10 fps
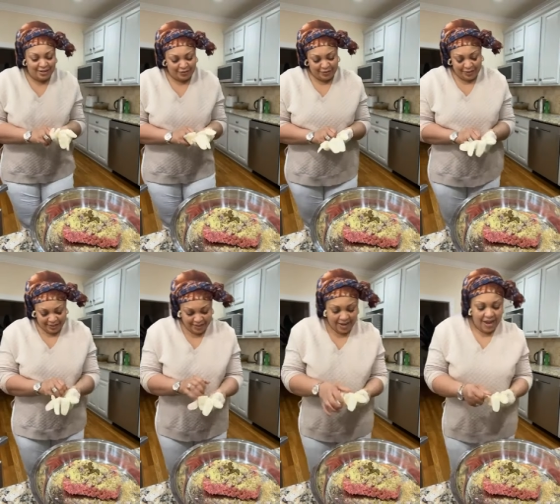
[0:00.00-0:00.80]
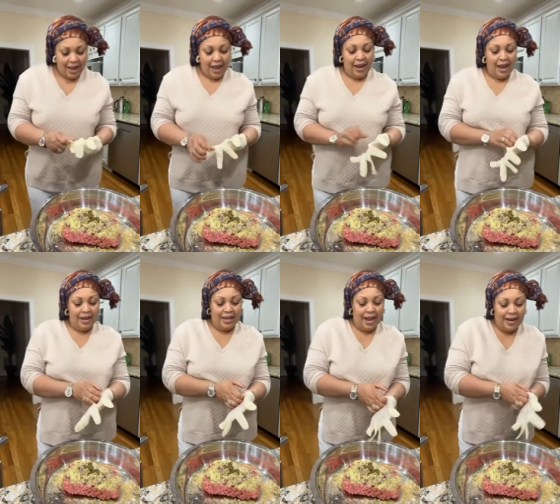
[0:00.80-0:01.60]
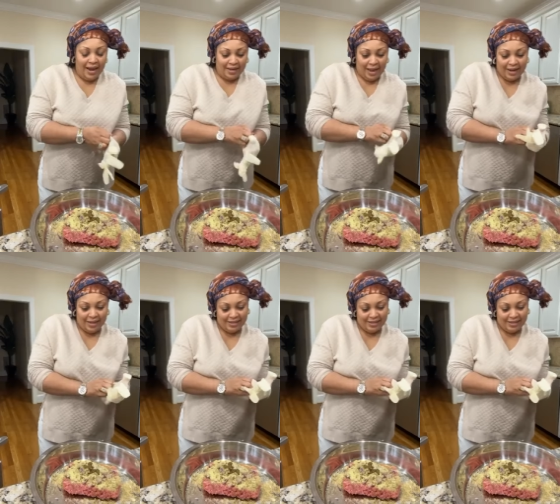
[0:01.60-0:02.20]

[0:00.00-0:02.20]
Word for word: that's funny. I like that. I like that.